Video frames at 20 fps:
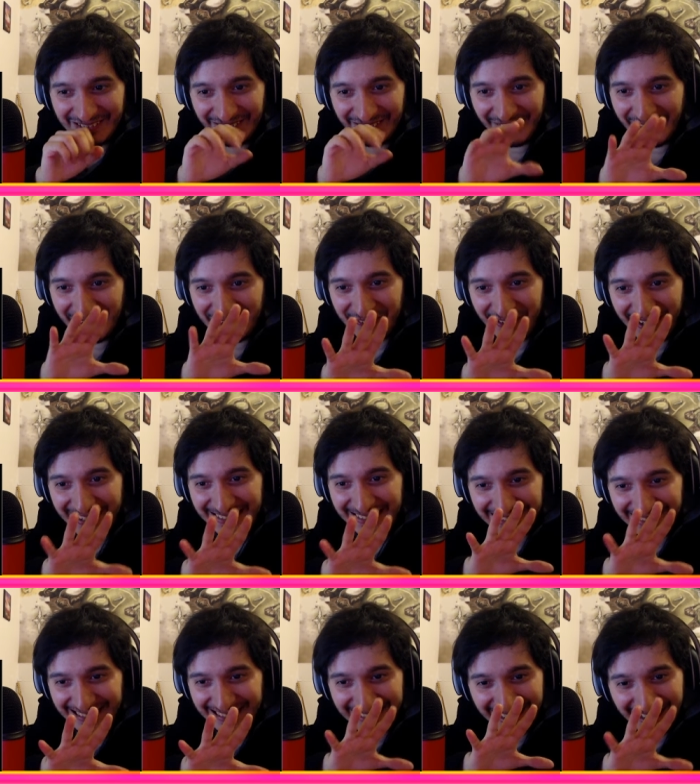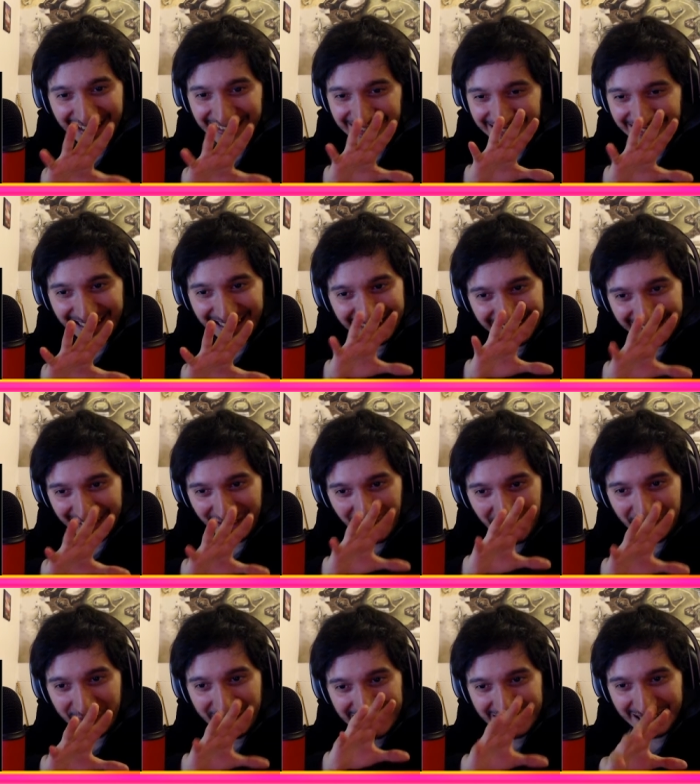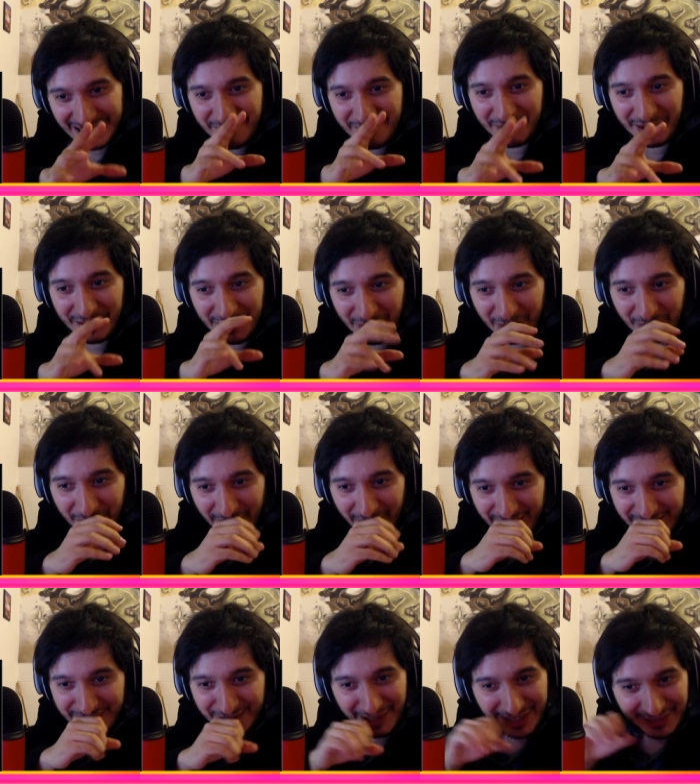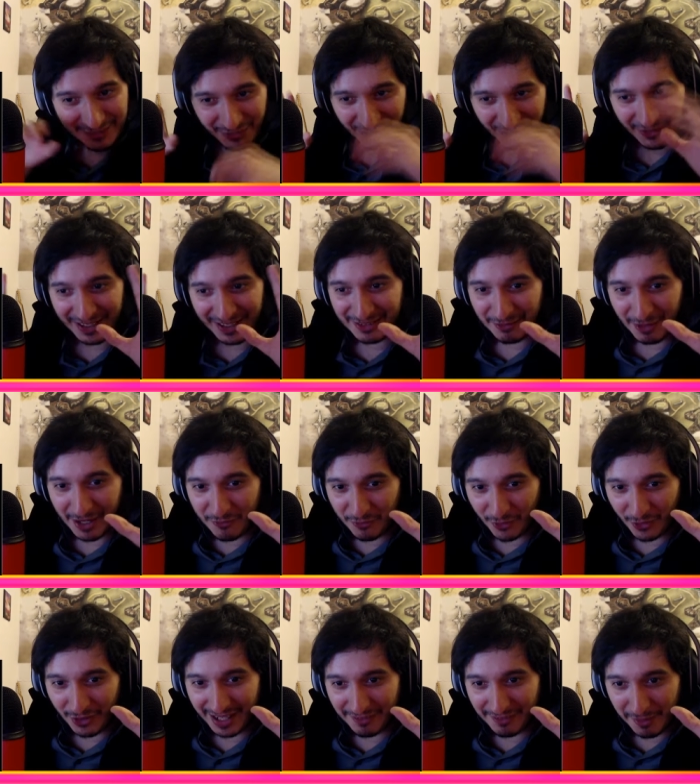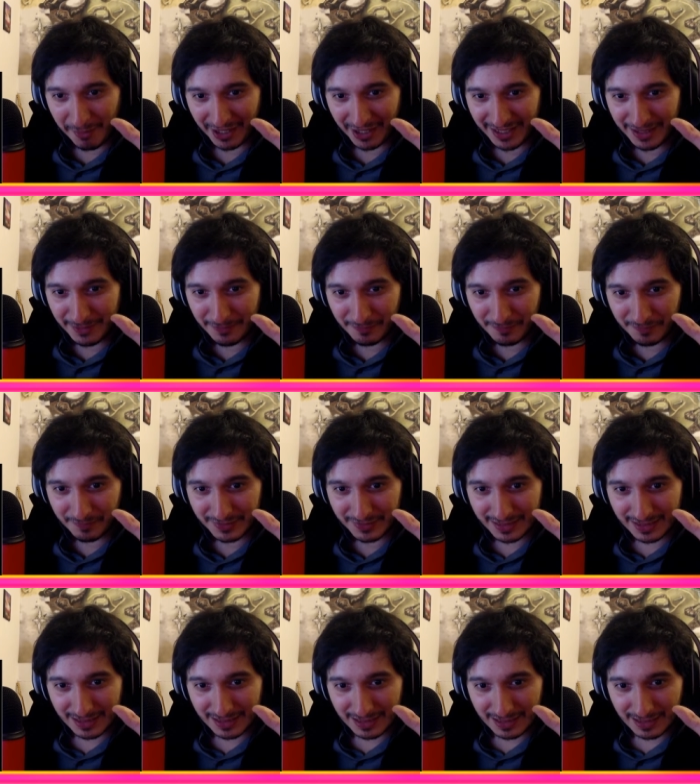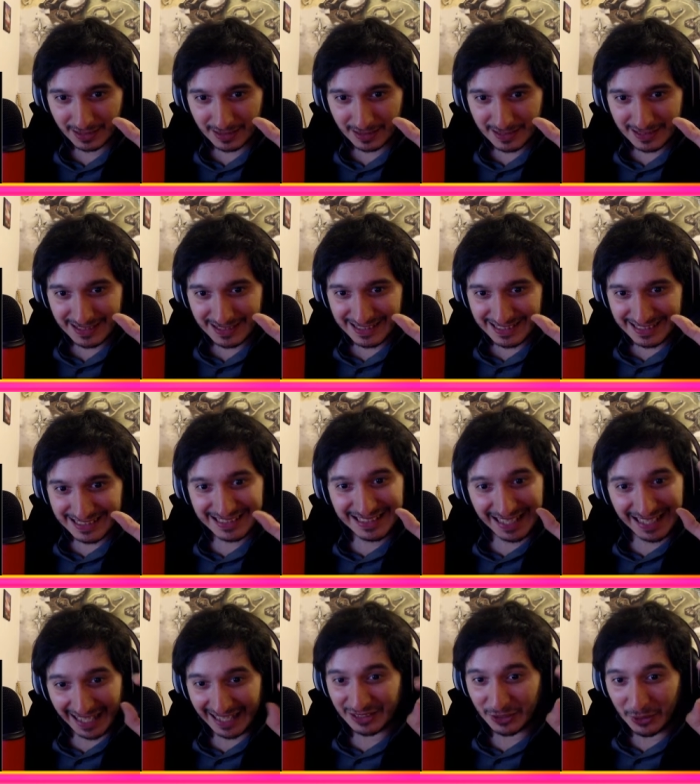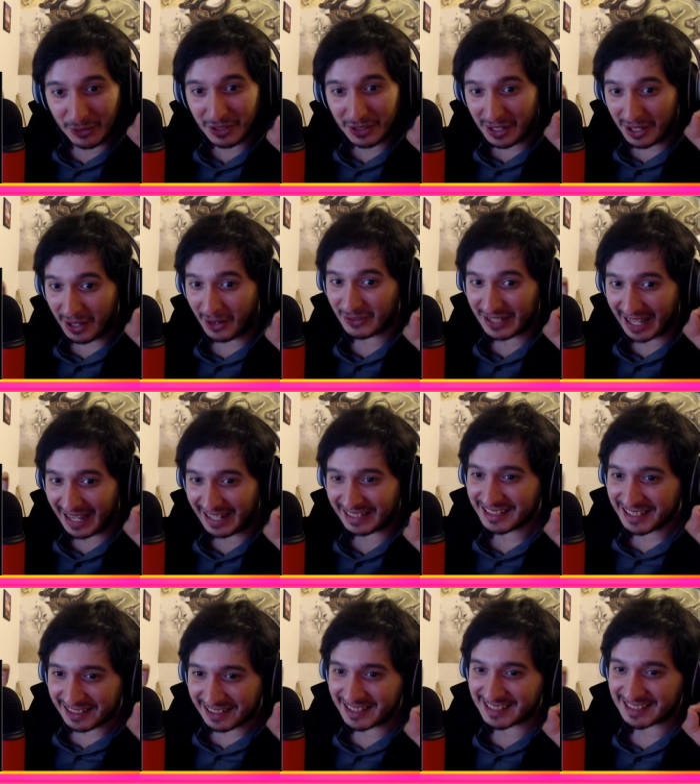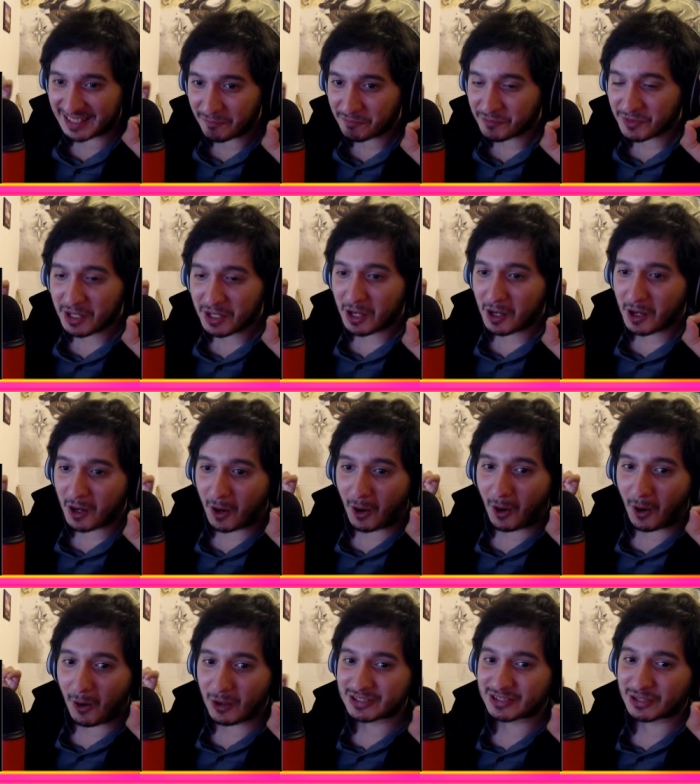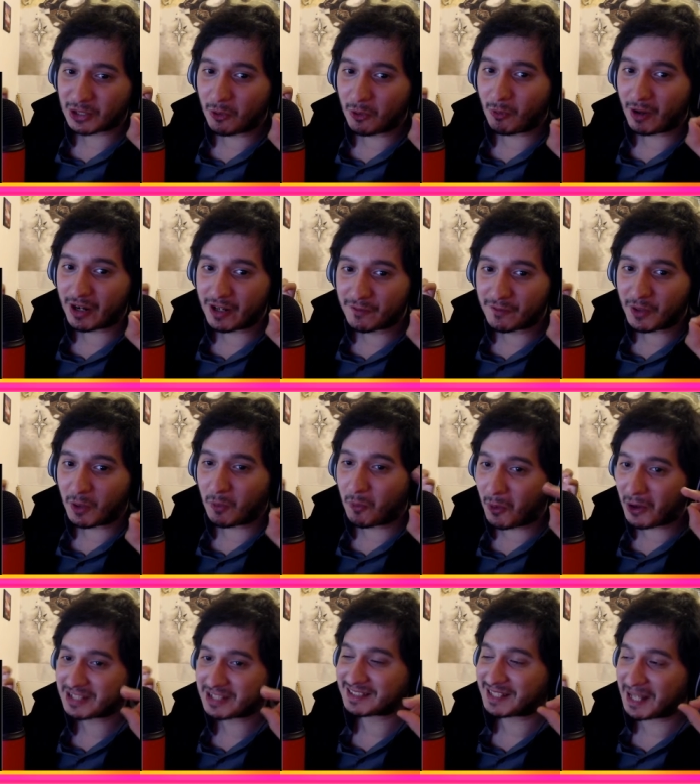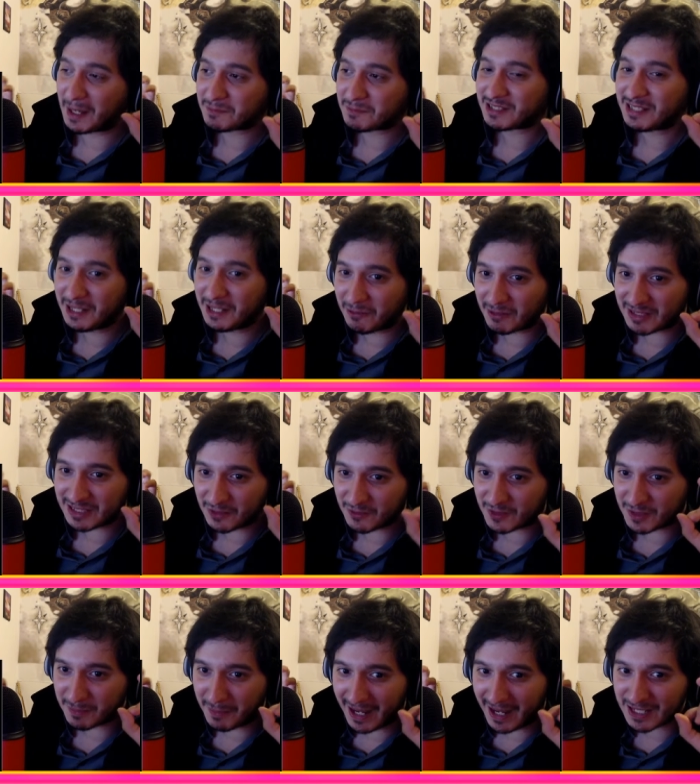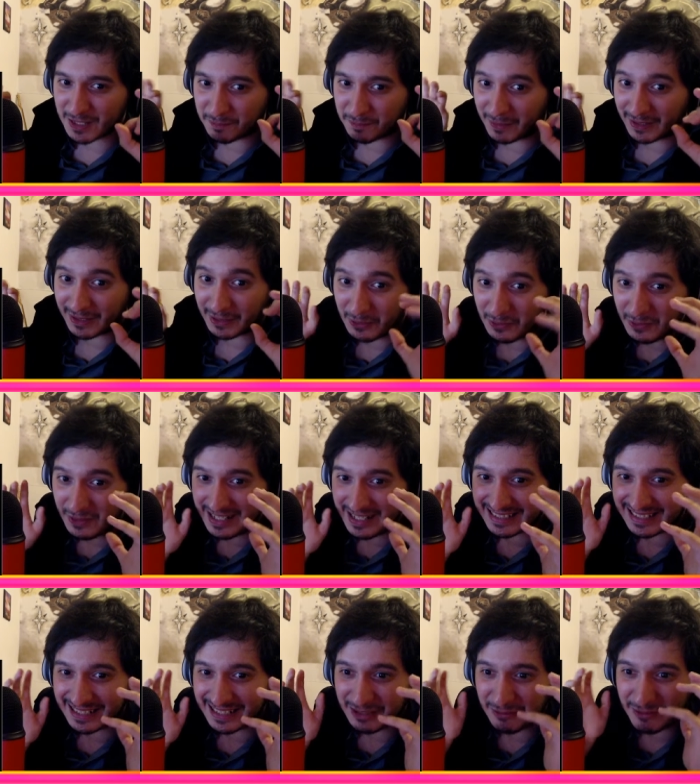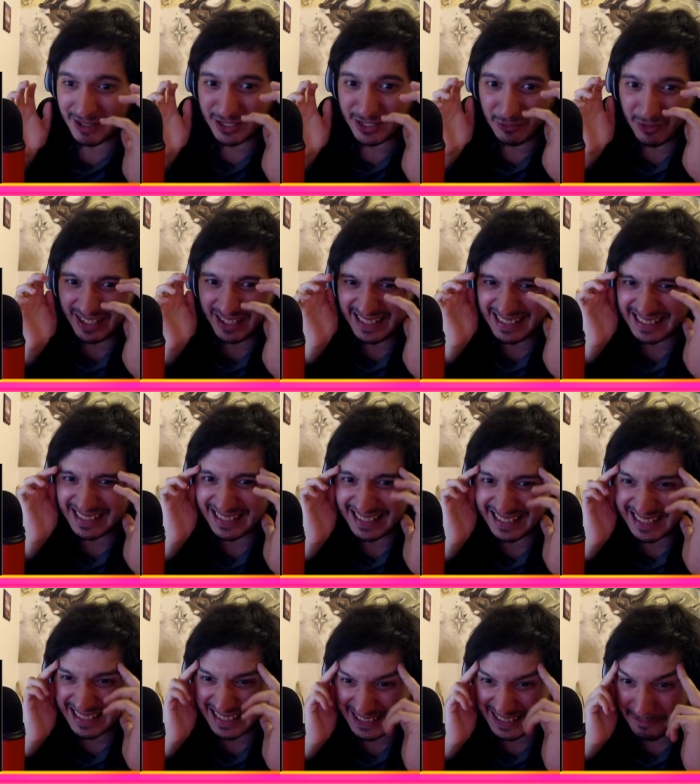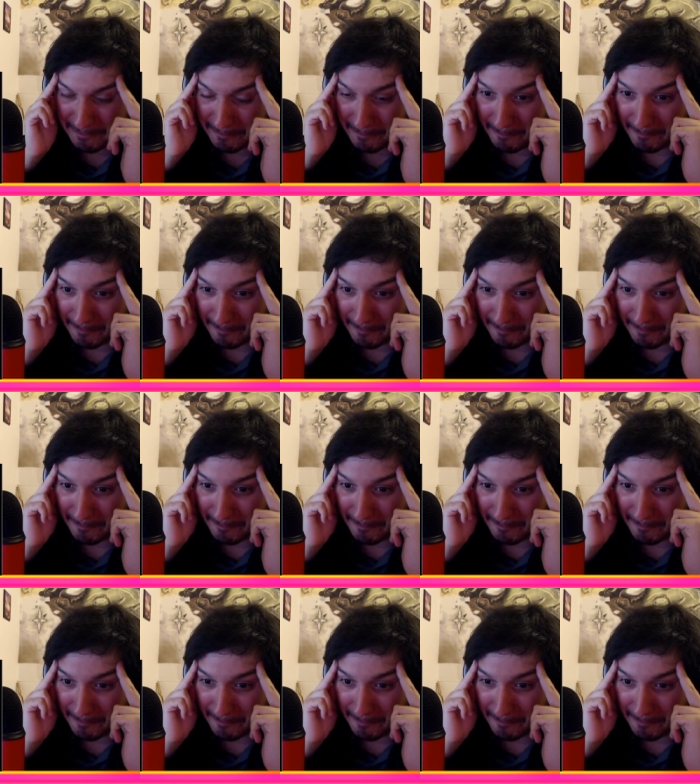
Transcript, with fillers: Hold on, wait. I like obviously, but hold on, wait for it. Wait for it, everybody. Yeah, dude. Okay, listen. Also one of the worst kept secrets of Smash, but who is it? Which one is it?